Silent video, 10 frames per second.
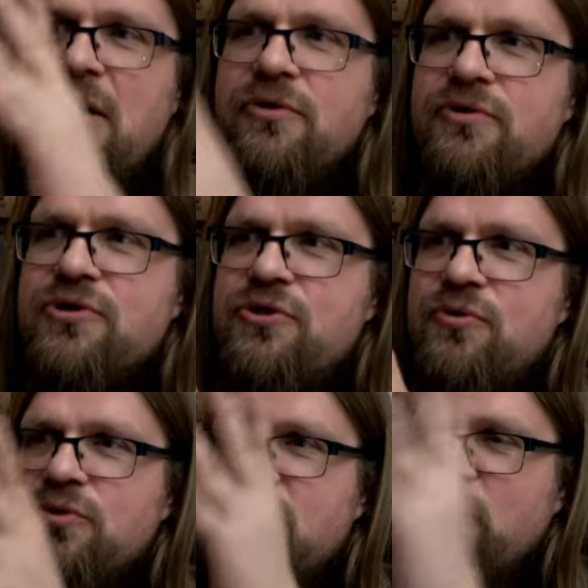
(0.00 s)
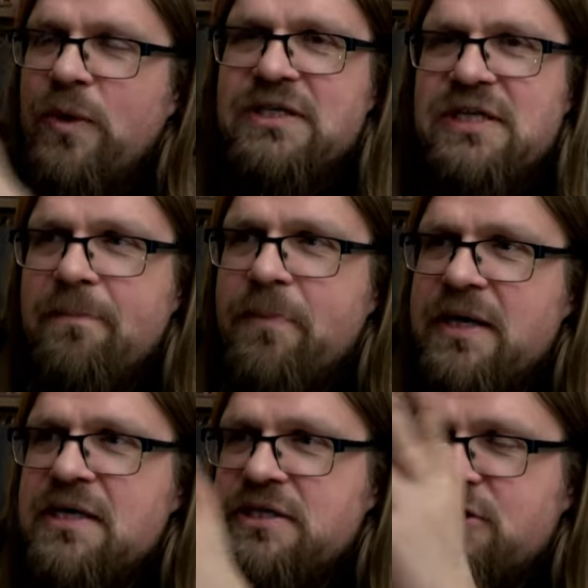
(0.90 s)
how to shoot when
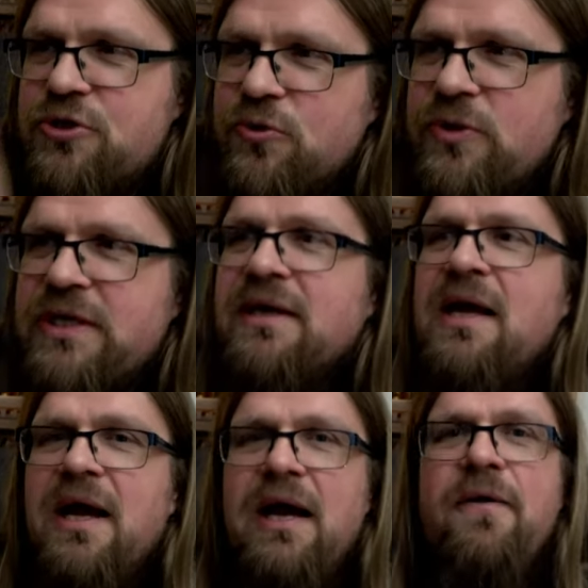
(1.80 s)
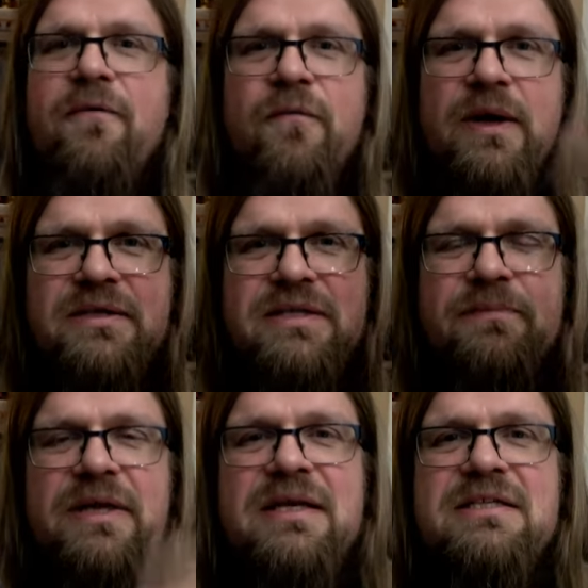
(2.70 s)
somebody is shooting and when
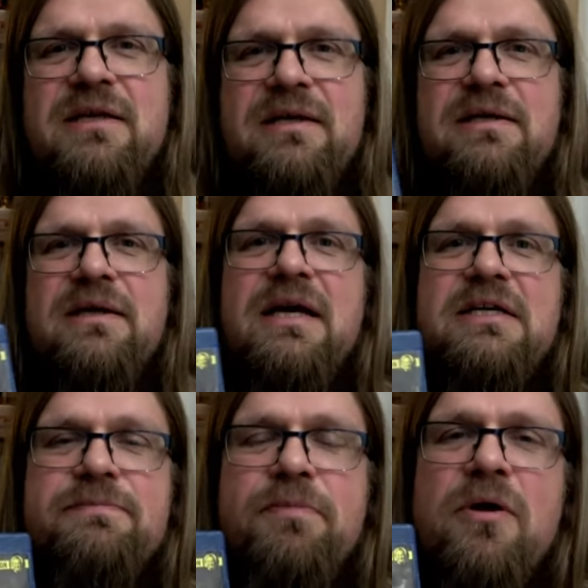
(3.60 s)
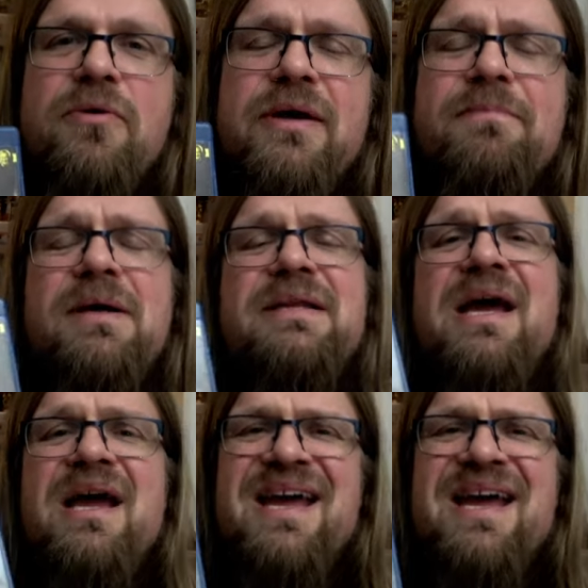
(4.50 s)
something is exploding, but